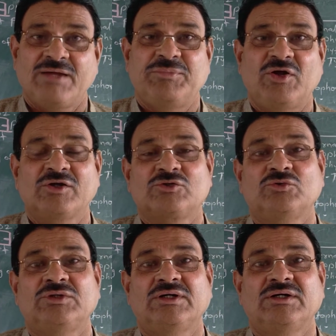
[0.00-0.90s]
belongs to
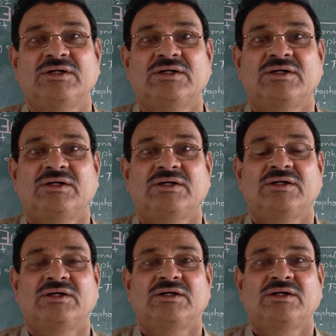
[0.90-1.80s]
the
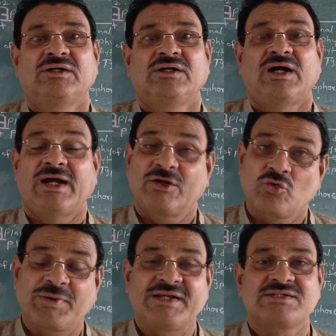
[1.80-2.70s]

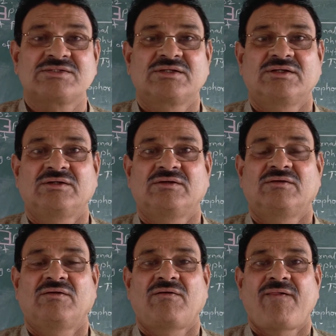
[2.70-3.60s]
hydrophytes.
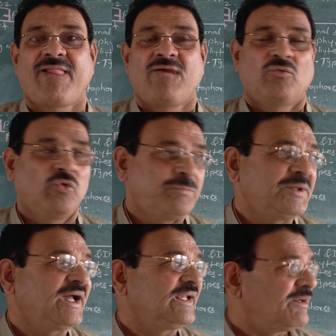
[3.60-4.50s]

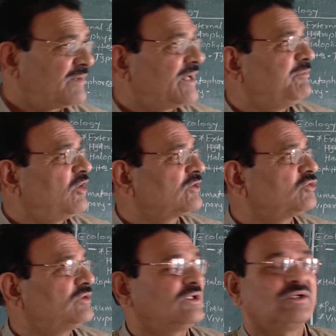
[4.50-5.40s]
Ulpia lemna belongs
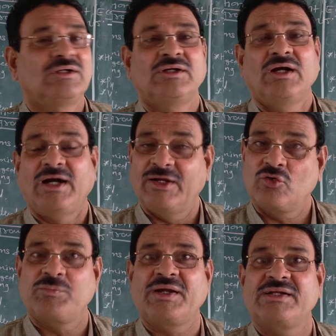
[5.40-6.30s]
to the
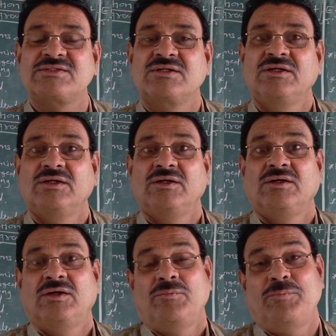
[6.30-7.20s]
hydrophytes.
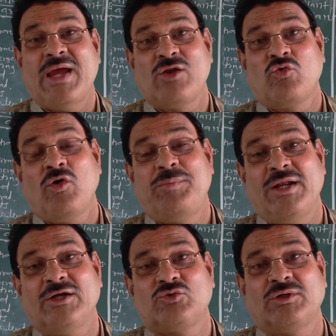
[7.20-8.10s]
Mango
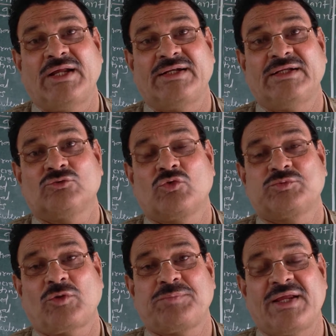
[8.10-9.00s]
belongs to the adjacent
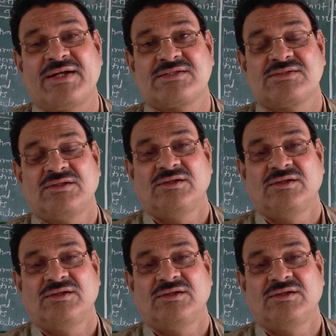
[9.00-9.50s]
groups of plants,